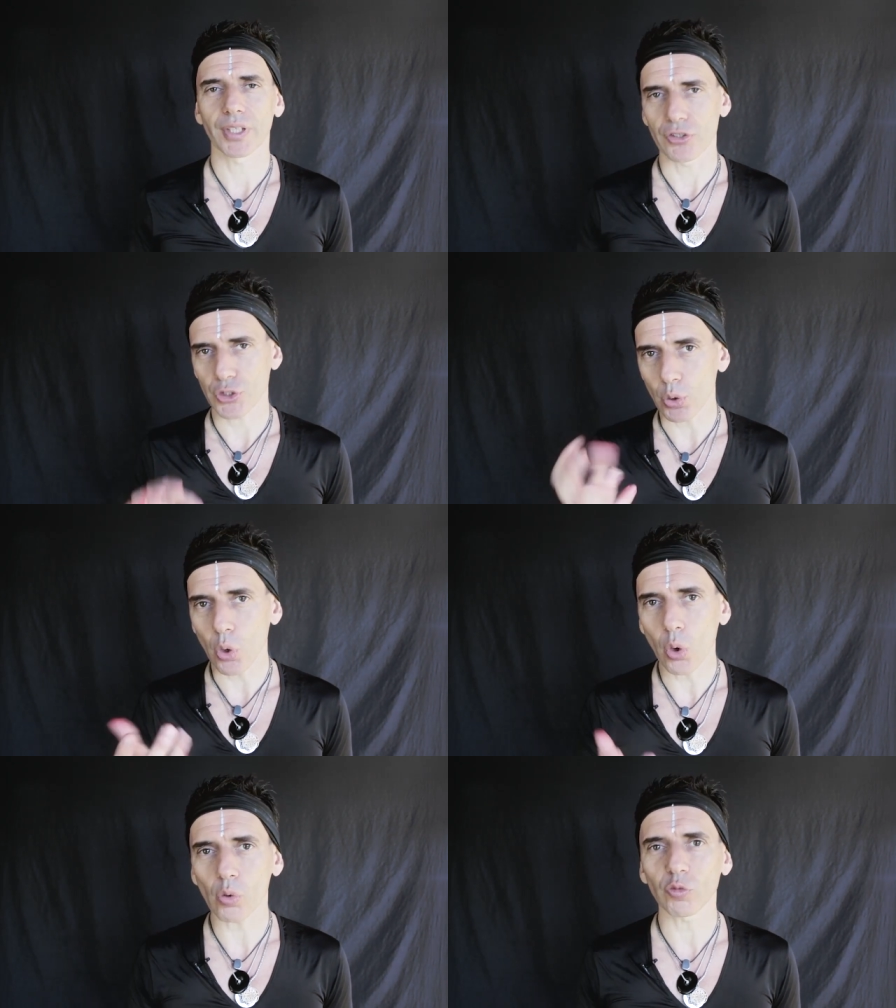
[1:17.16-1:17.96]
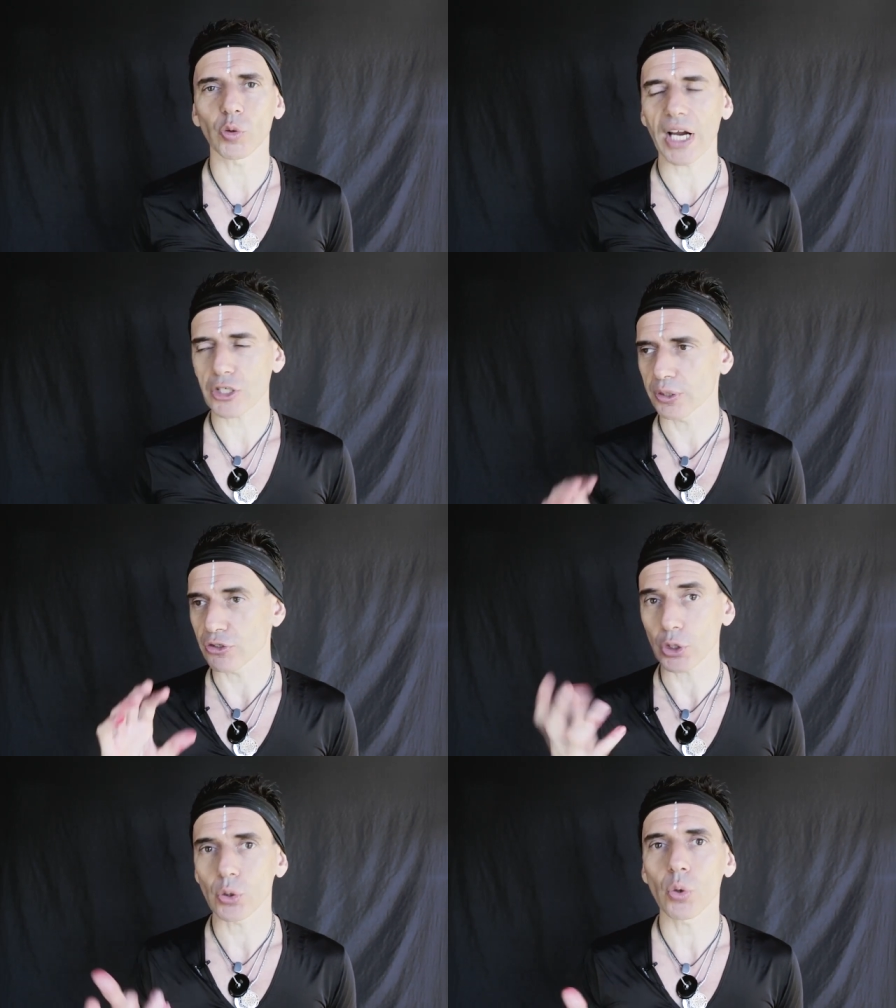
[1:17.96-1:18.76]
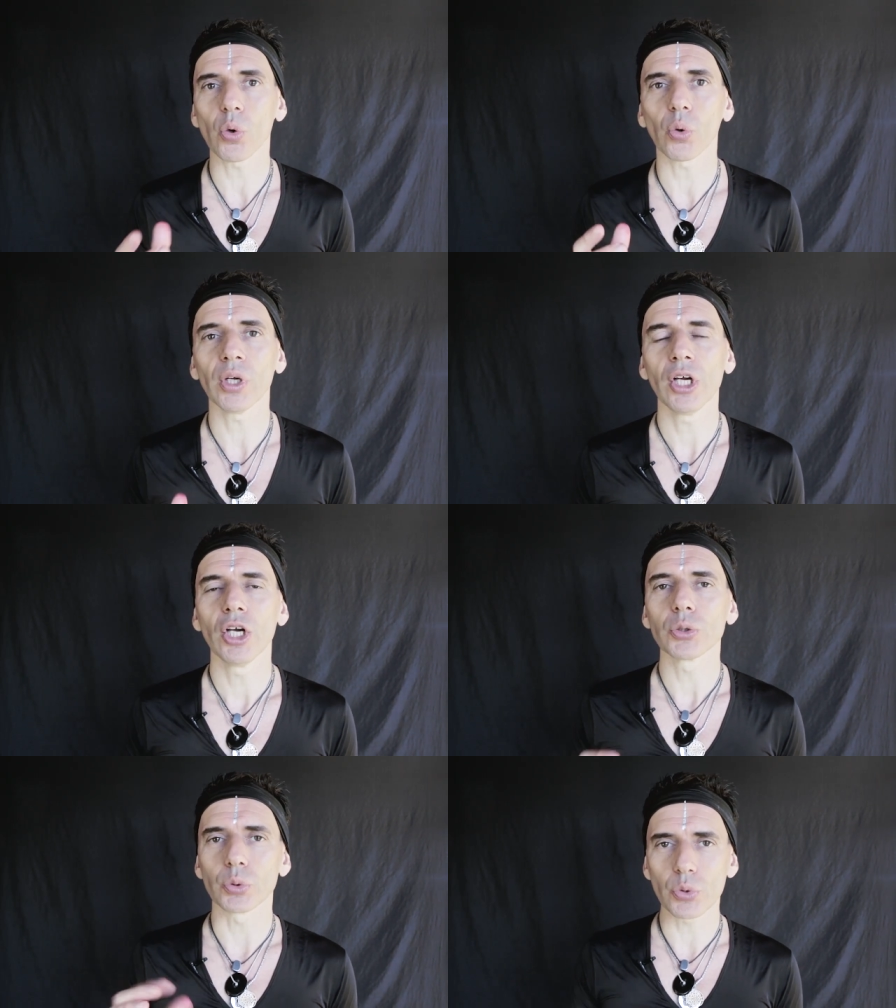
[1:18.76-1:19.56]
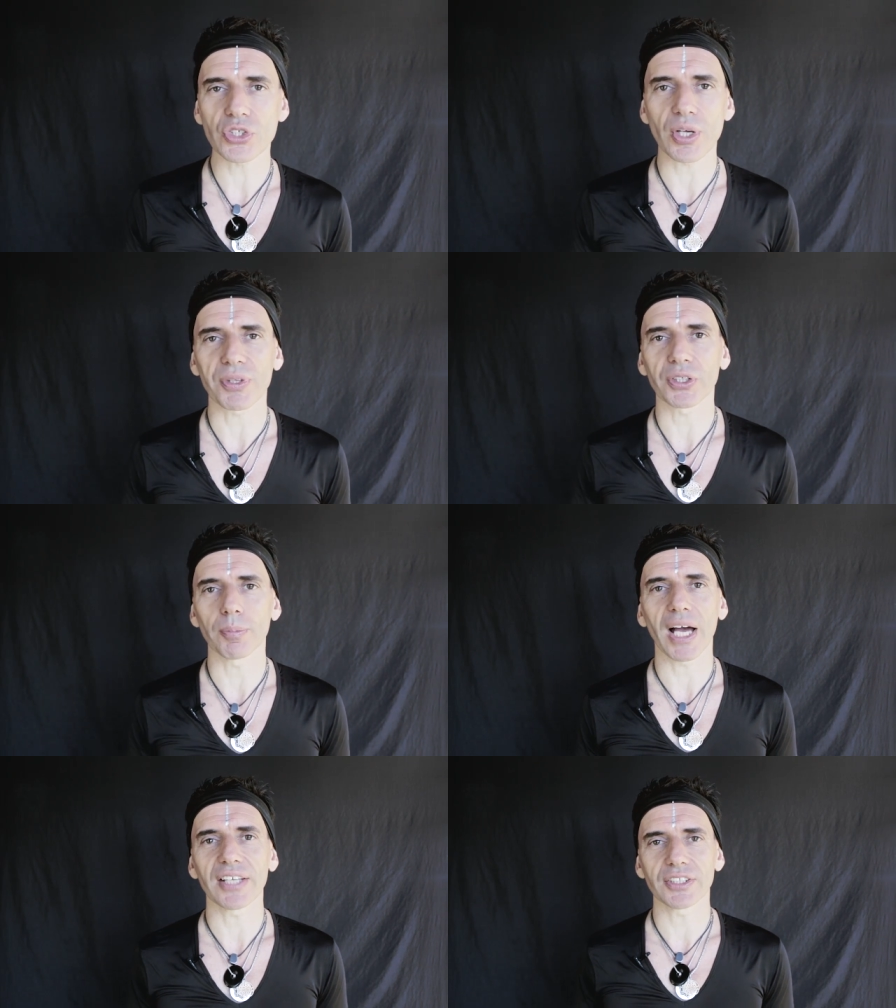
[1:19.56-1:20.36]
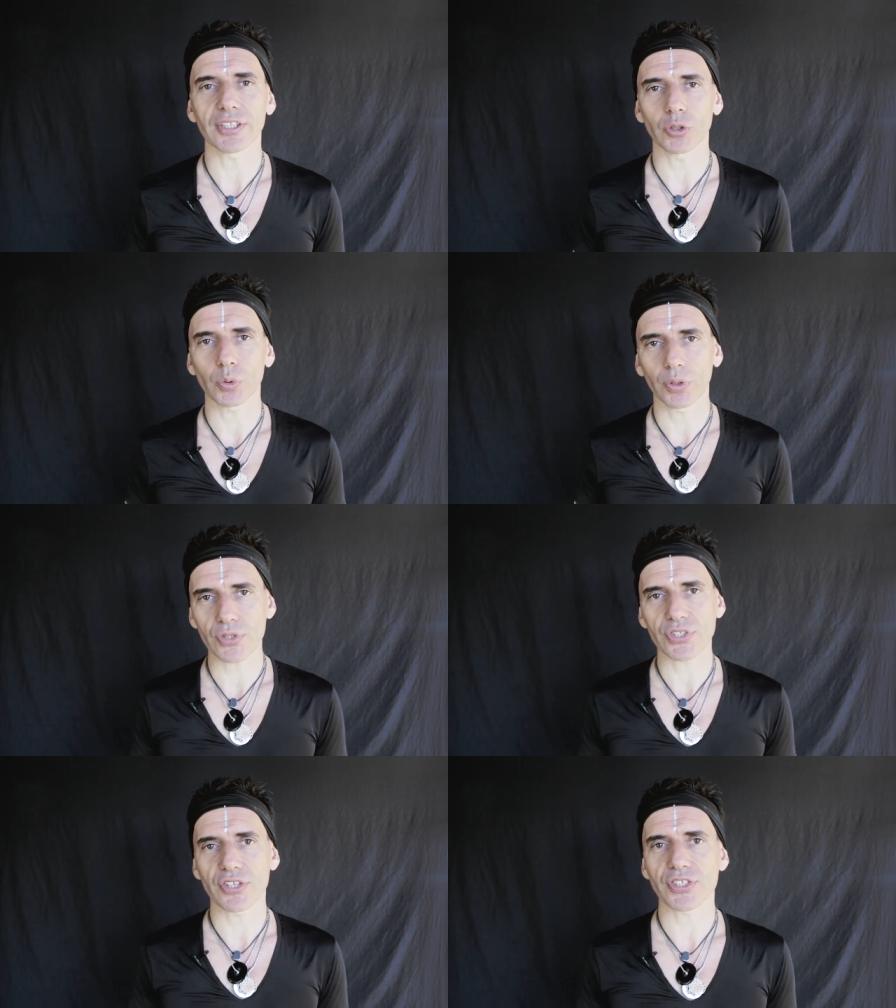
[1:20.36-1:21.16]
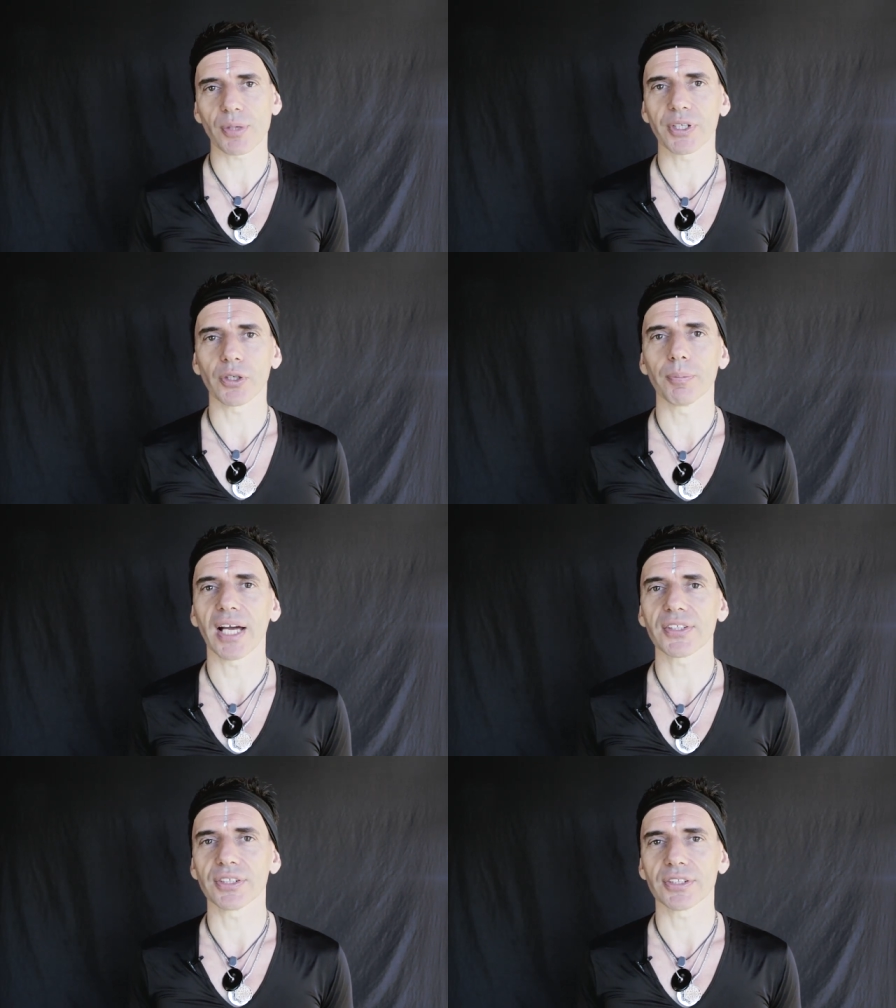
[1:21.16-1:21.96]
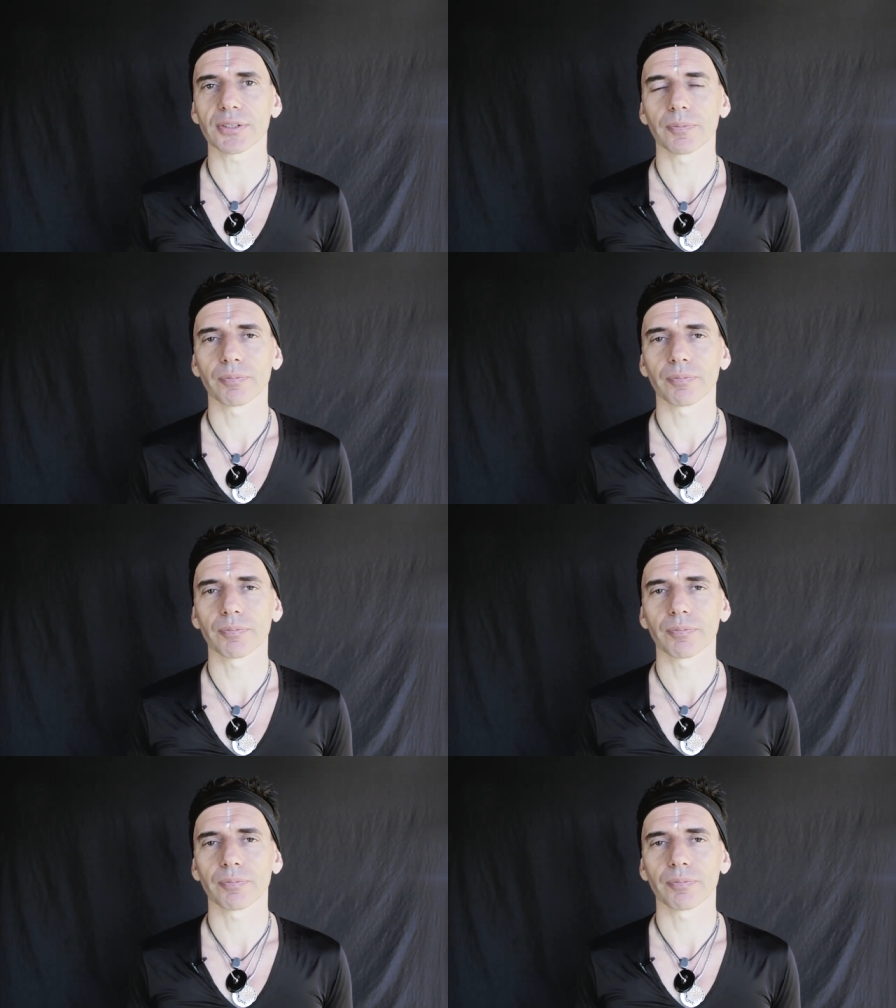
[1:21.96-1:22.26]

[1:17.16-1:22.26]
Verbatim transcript: It's a call for action. It's a call to do something about it and to understand something about it.